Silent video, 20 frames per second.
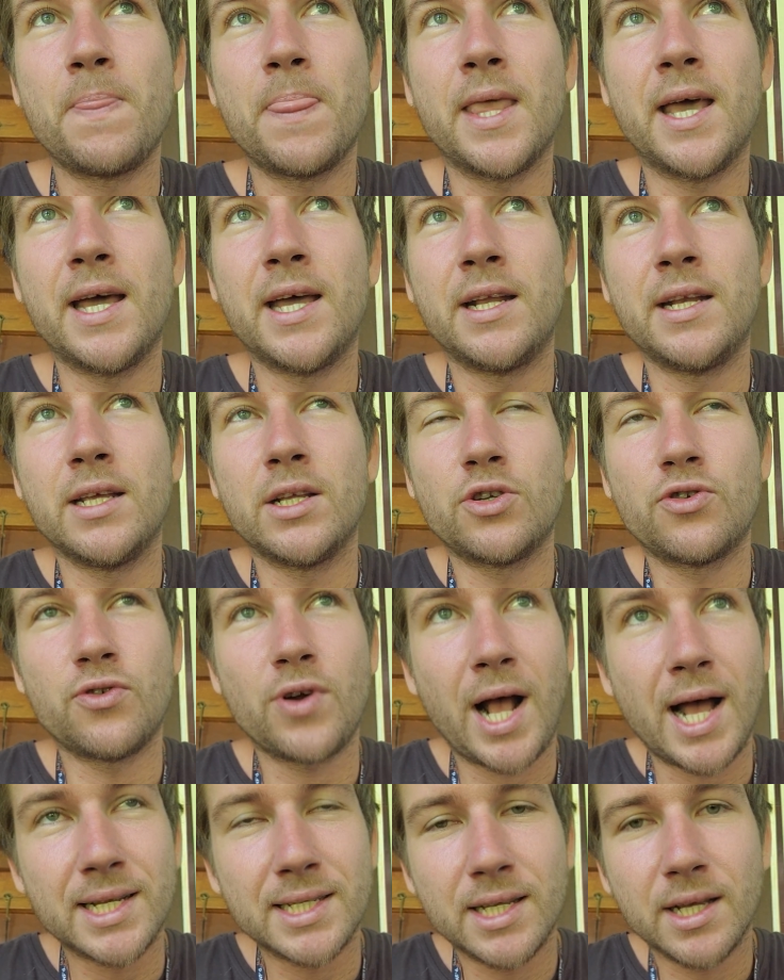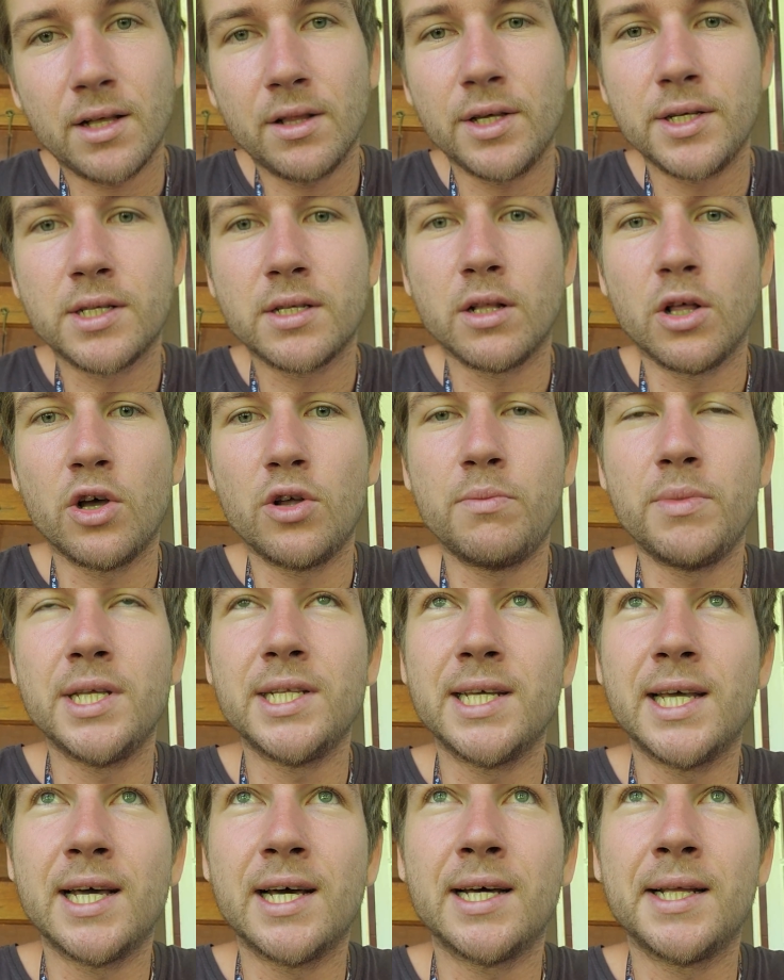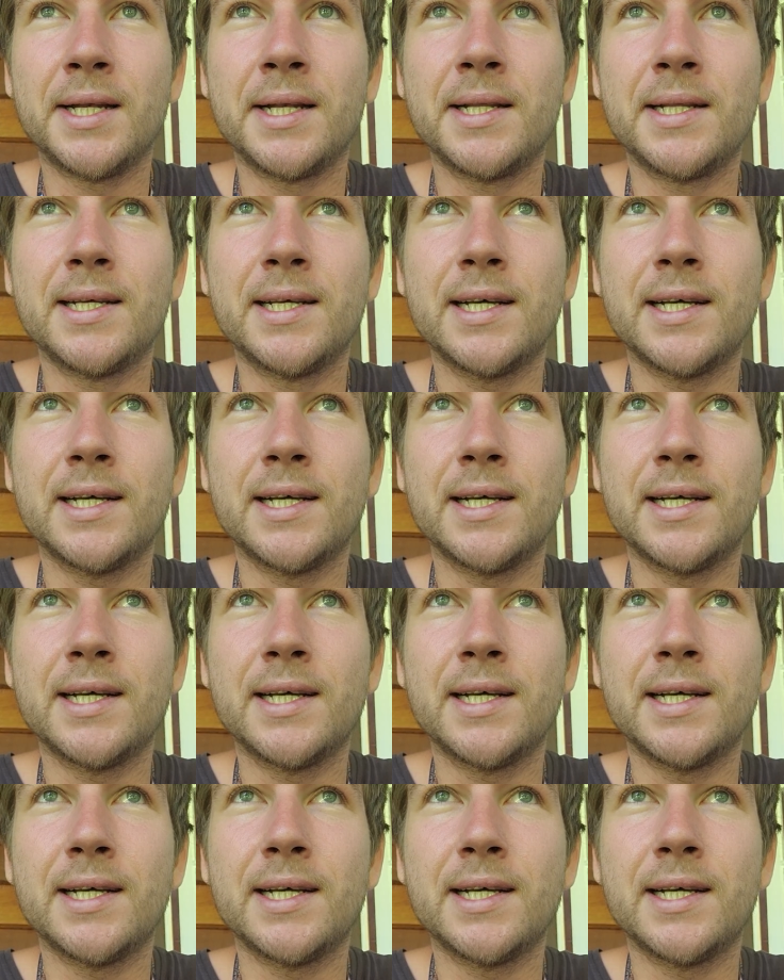and it drastically slowed me down.